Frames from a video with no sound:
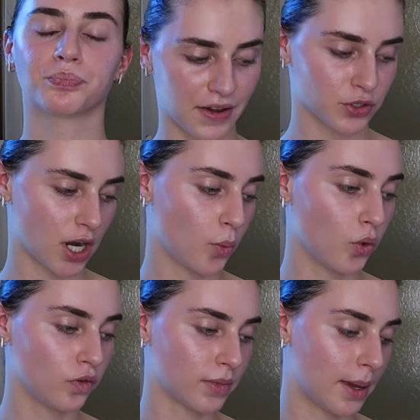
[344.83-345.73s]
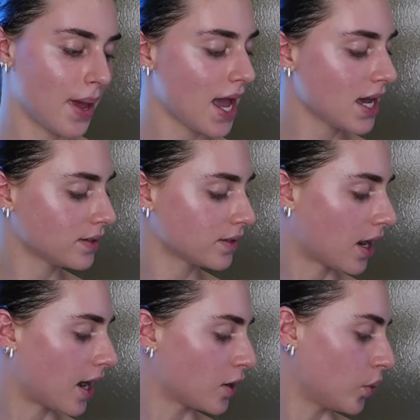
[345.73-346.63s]
After I removed my
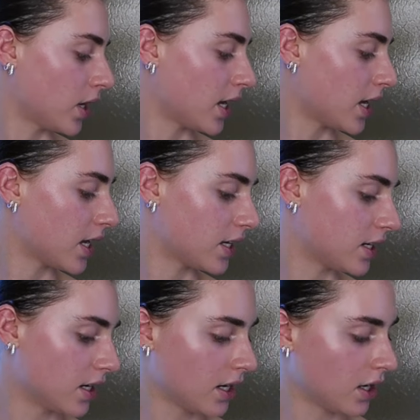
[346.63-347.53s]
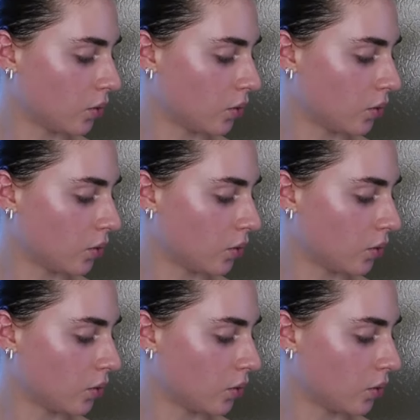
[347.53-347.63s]
mask, I went in